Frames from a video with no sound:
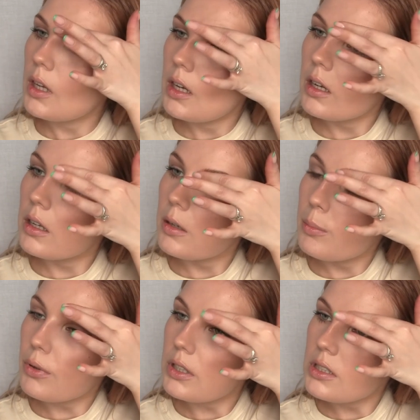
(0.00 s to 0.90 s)
And
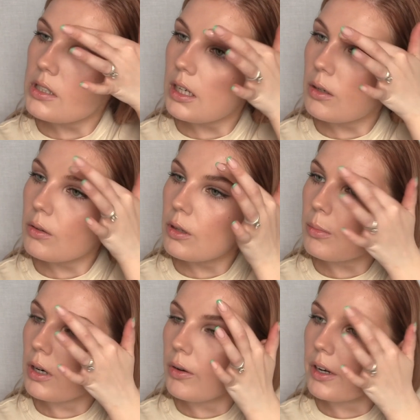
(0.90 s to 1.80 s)
press down the
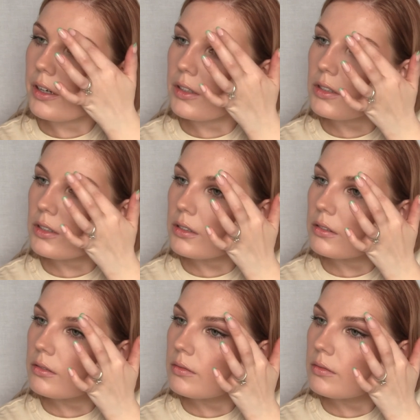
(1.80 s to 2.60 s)
brow hairs.